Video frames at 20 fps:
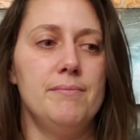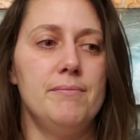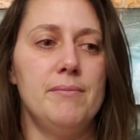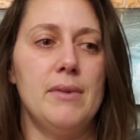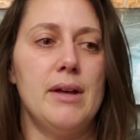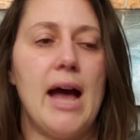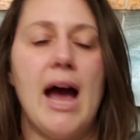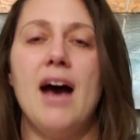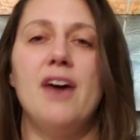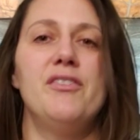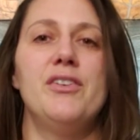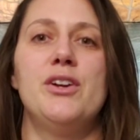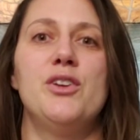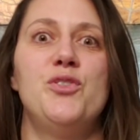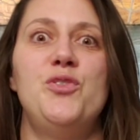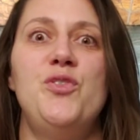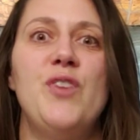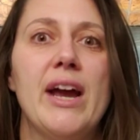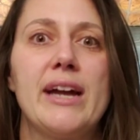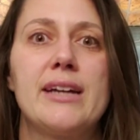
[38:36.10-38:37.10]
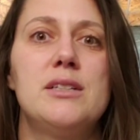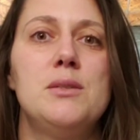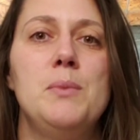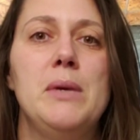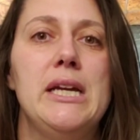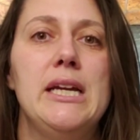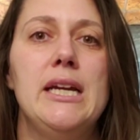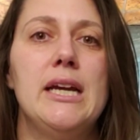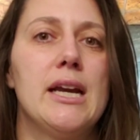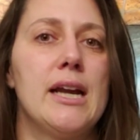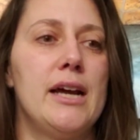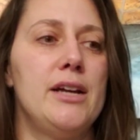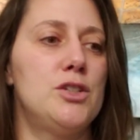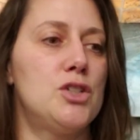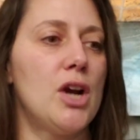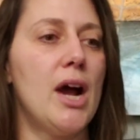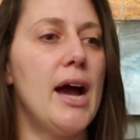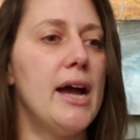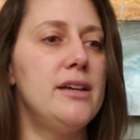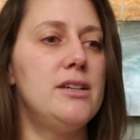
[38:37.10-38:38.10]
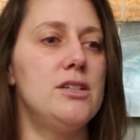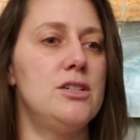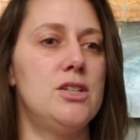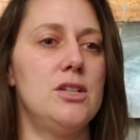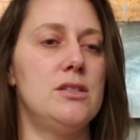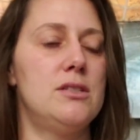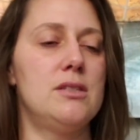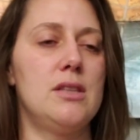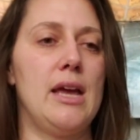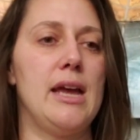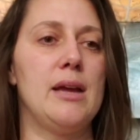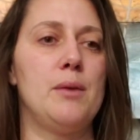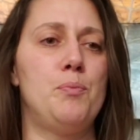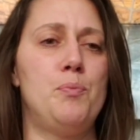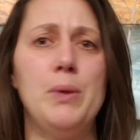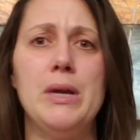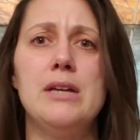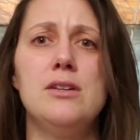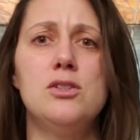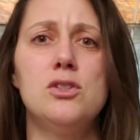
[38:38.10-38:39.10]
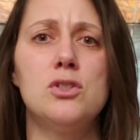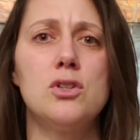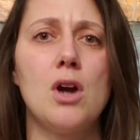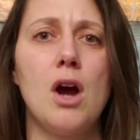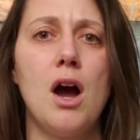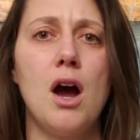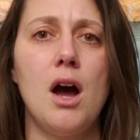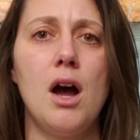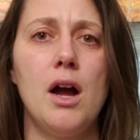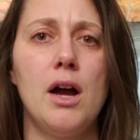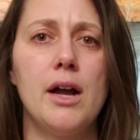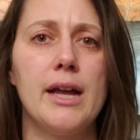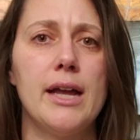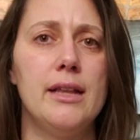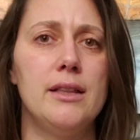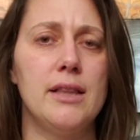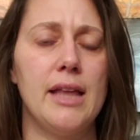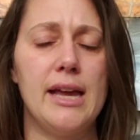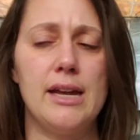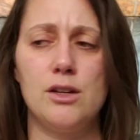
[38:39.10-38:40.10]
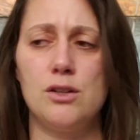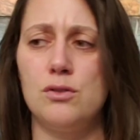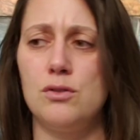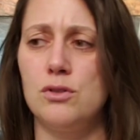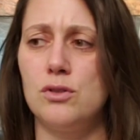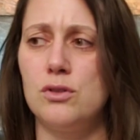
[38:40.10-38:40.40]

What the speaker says: have it affect me, and I tried to just like be strong and like